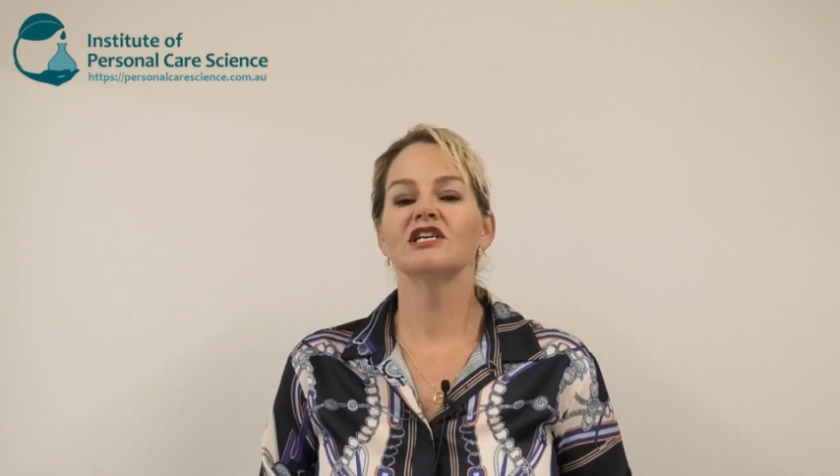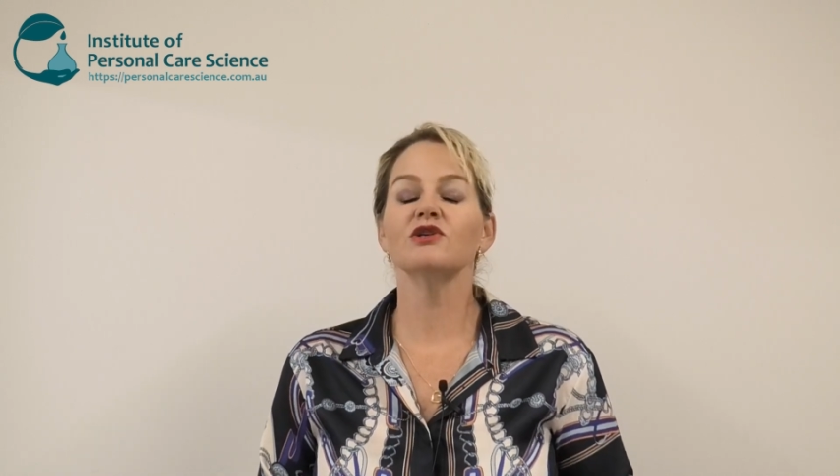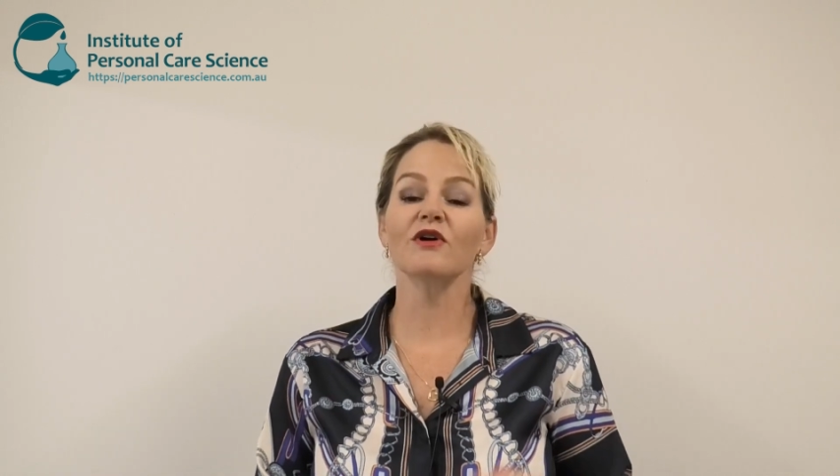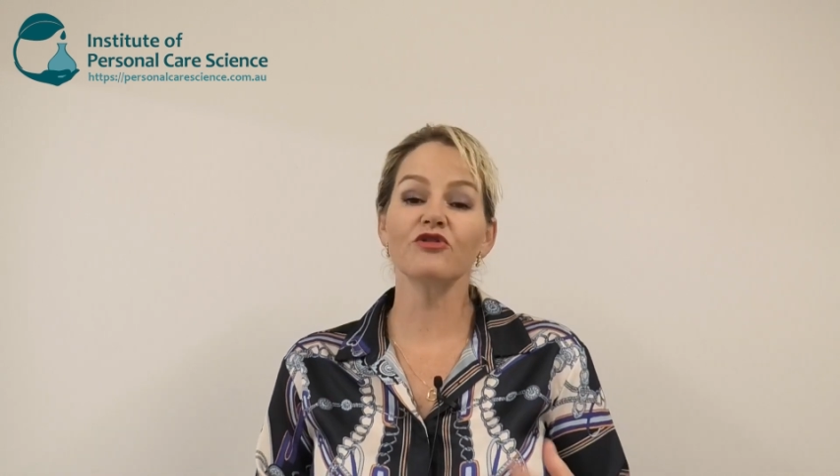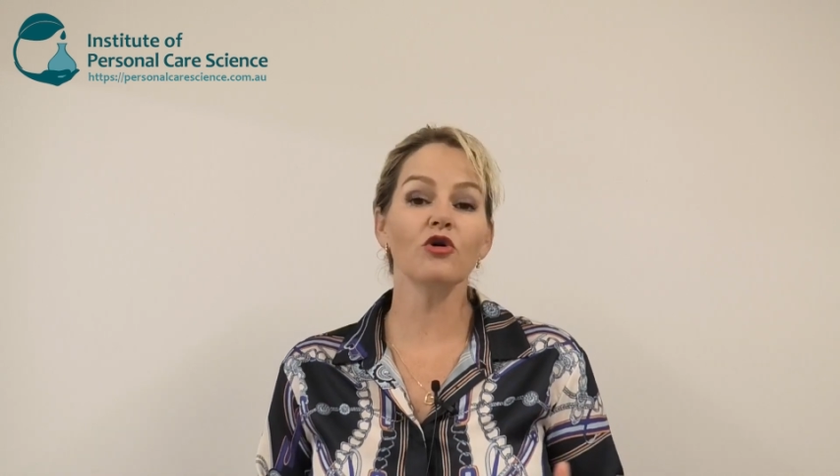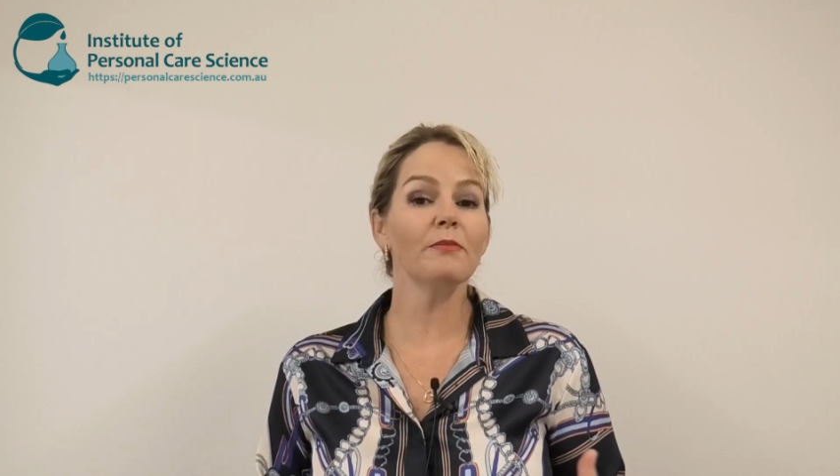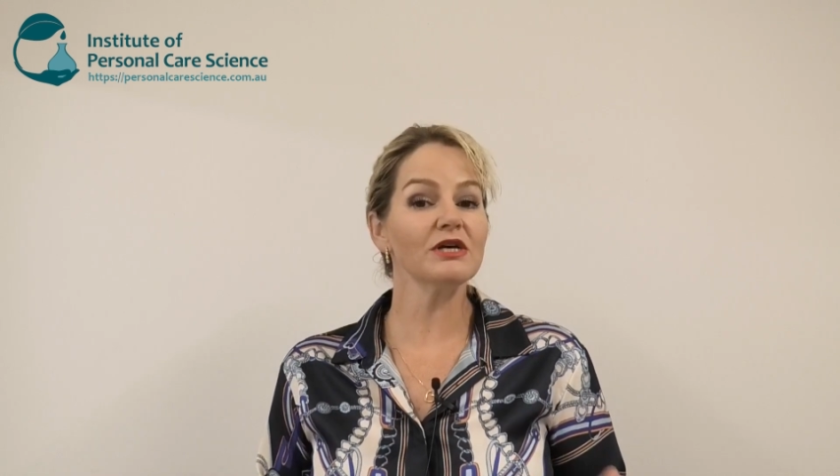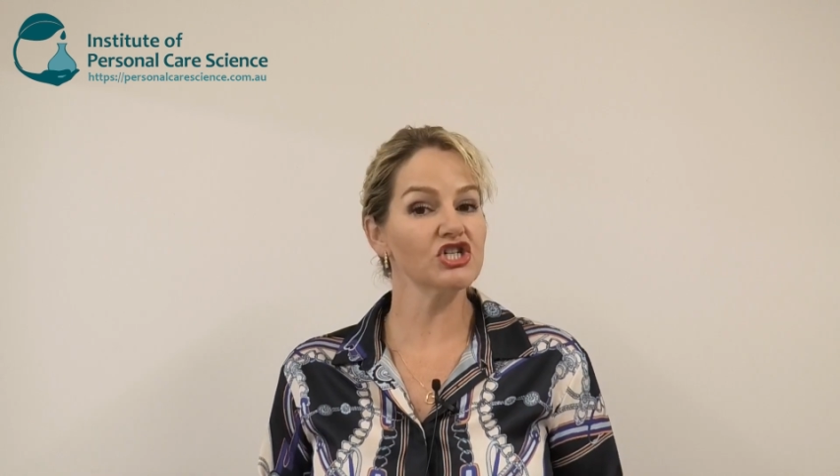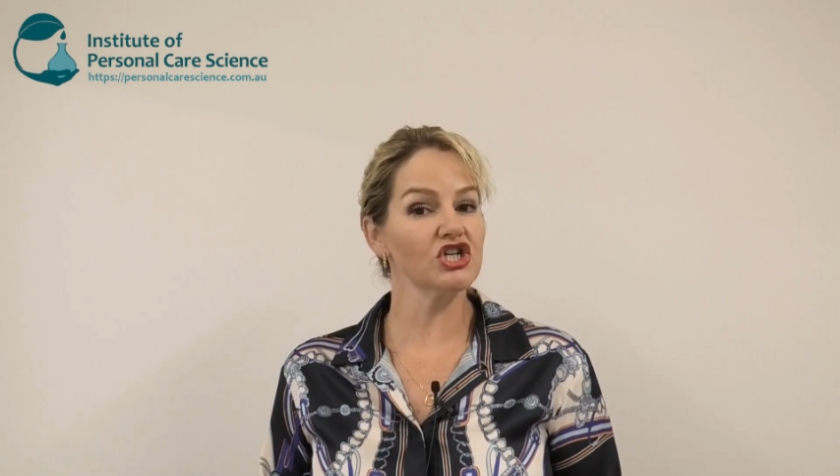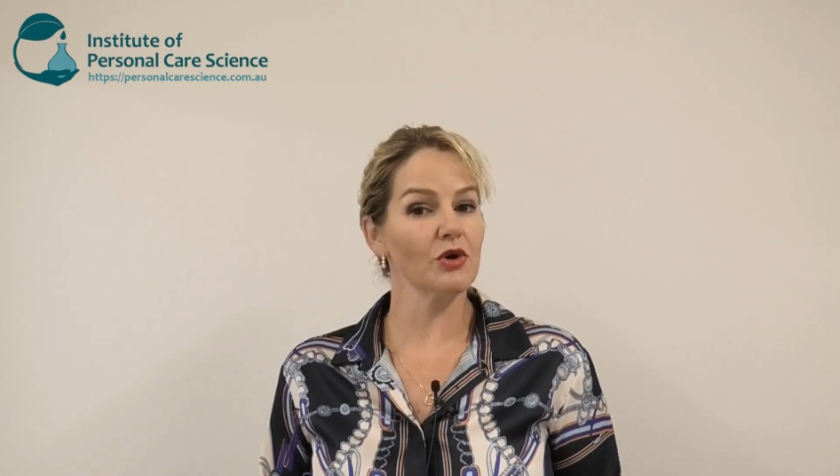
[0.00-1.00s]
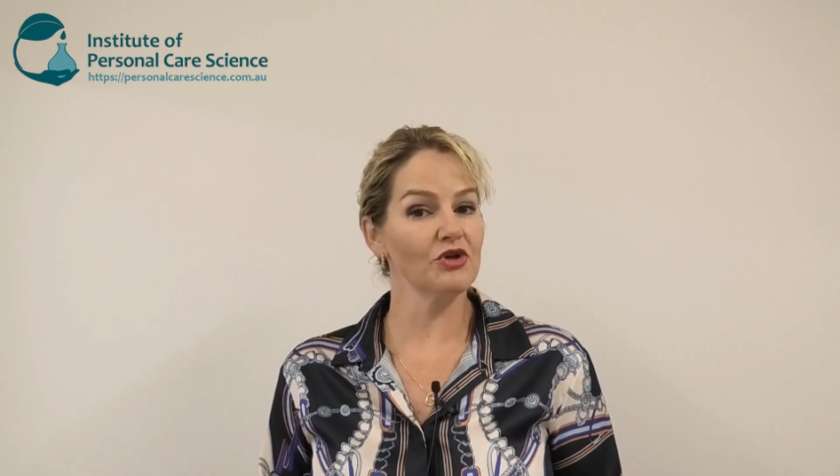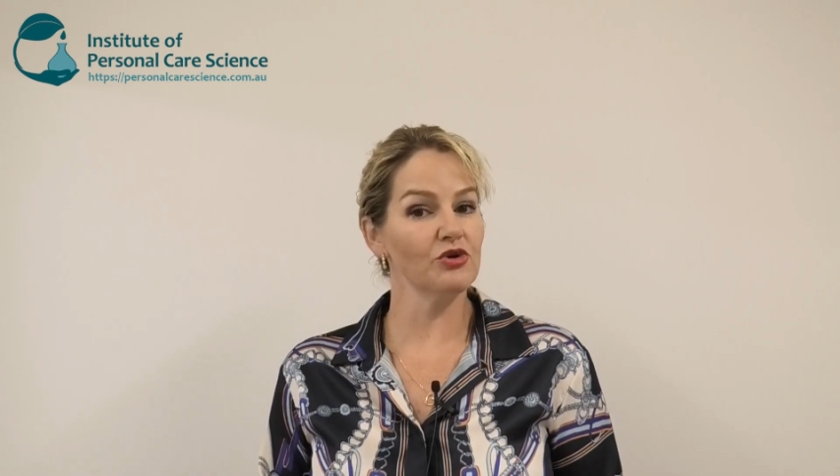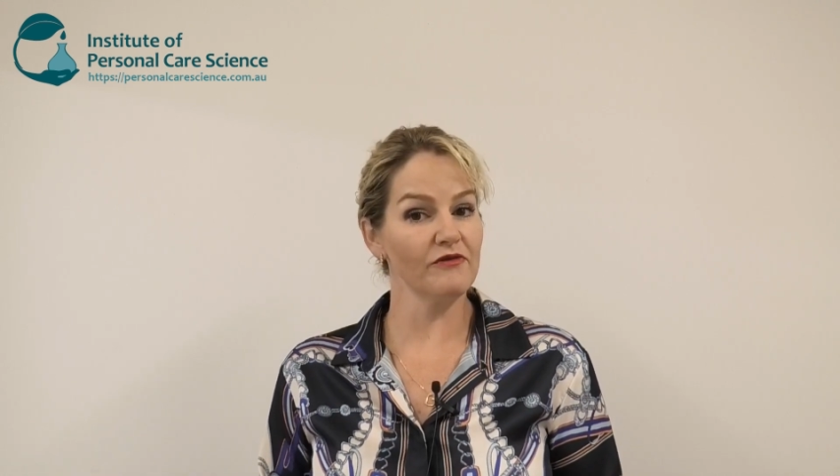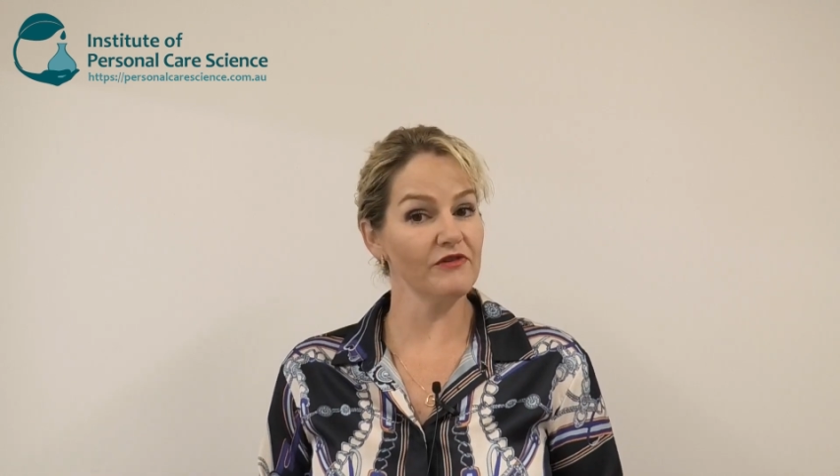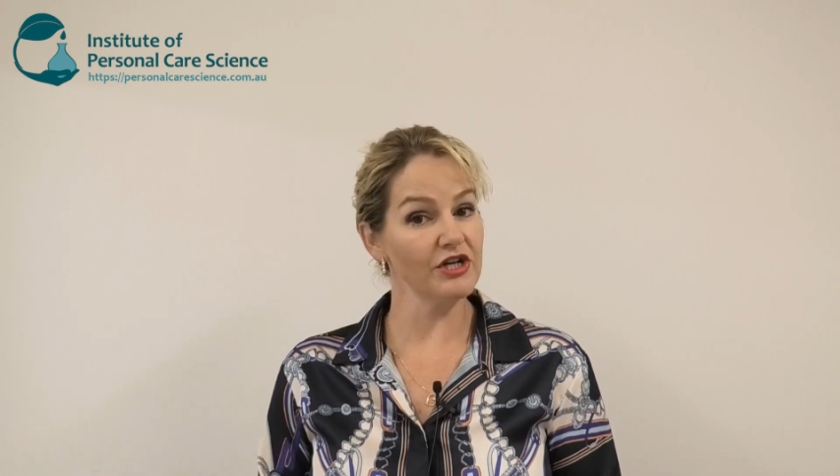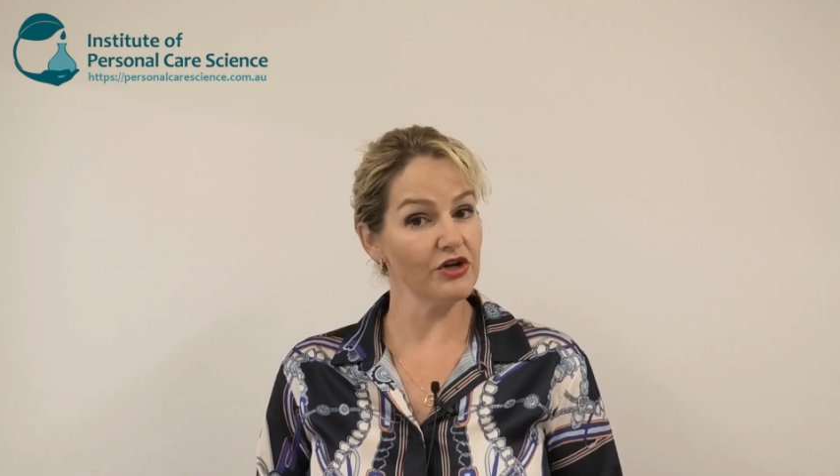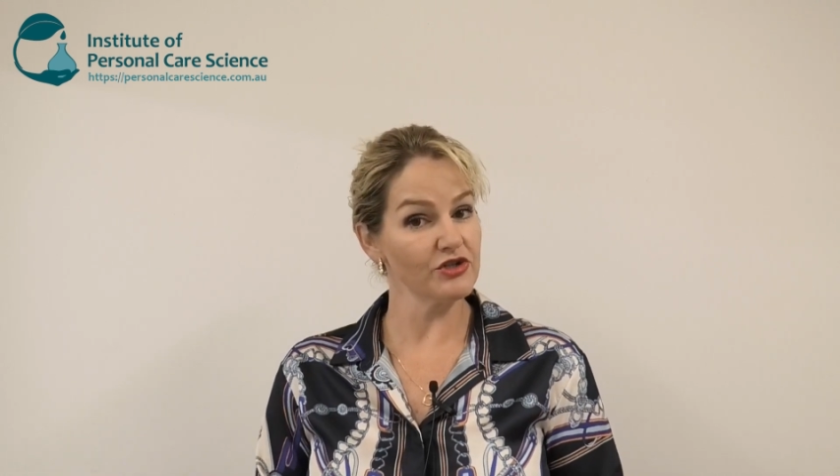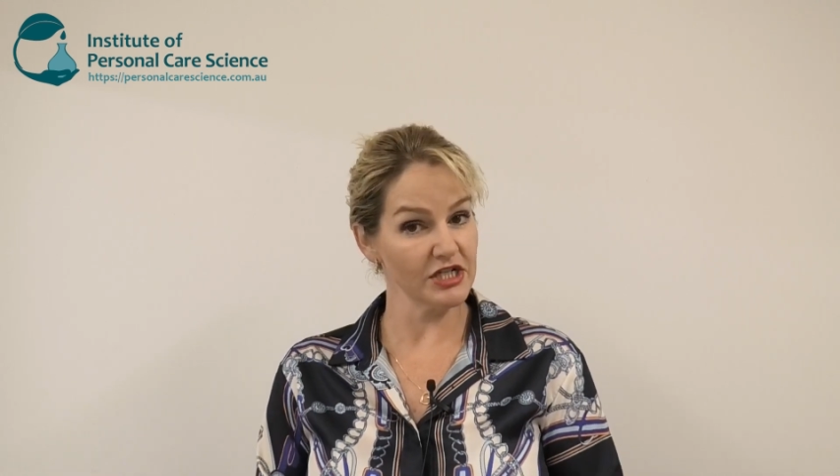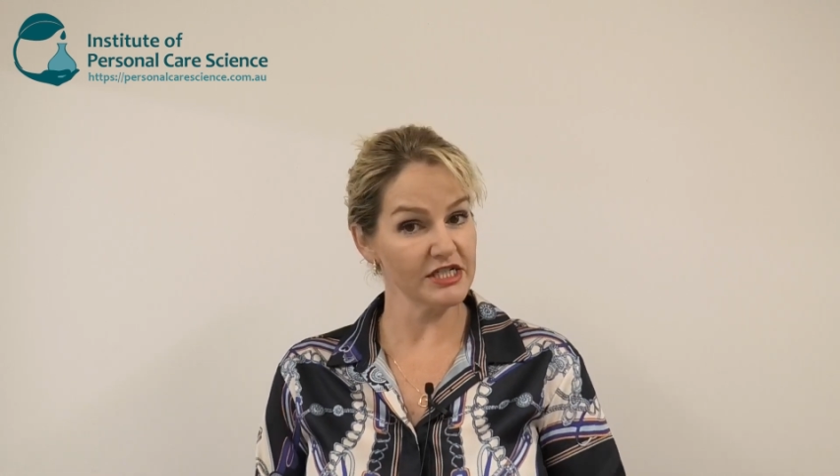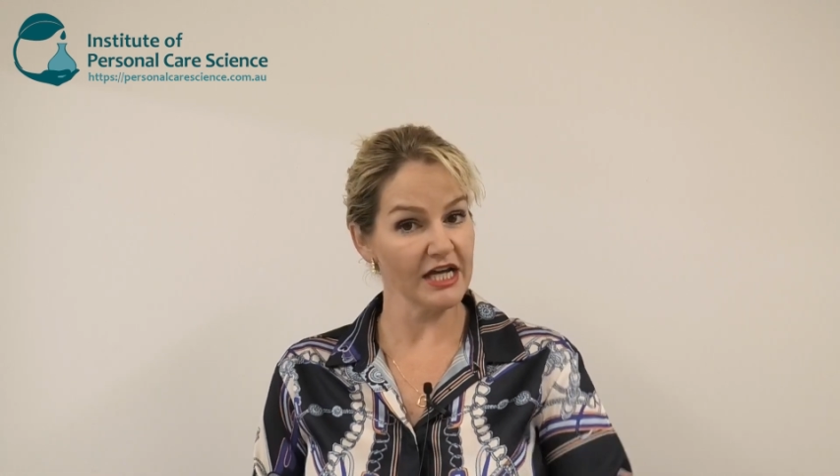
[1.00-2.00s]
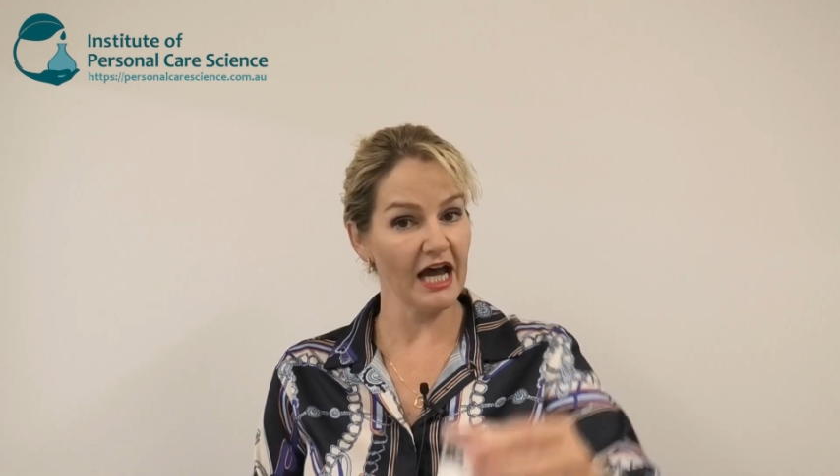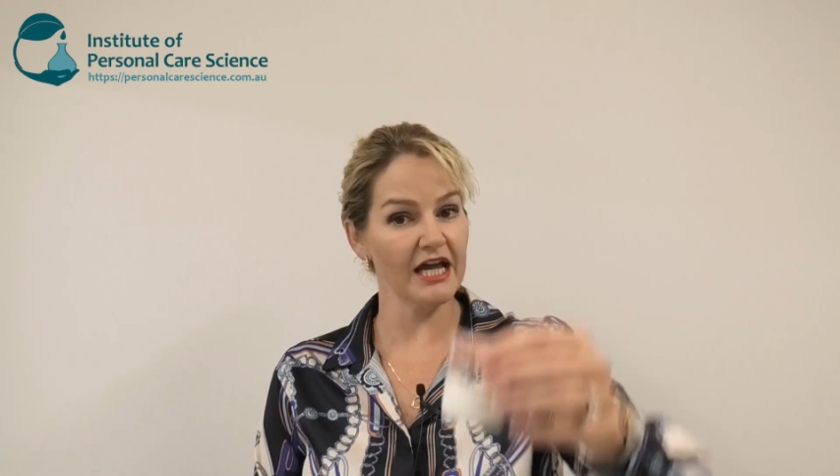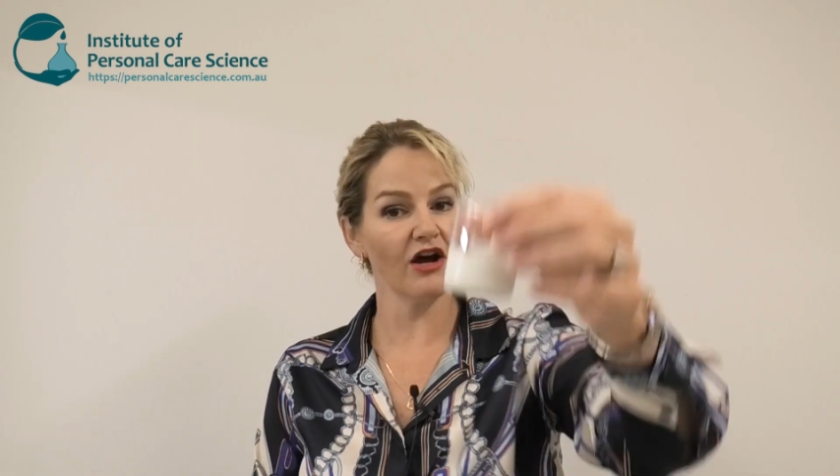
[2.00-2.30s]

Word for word: So I thought by showing you a video today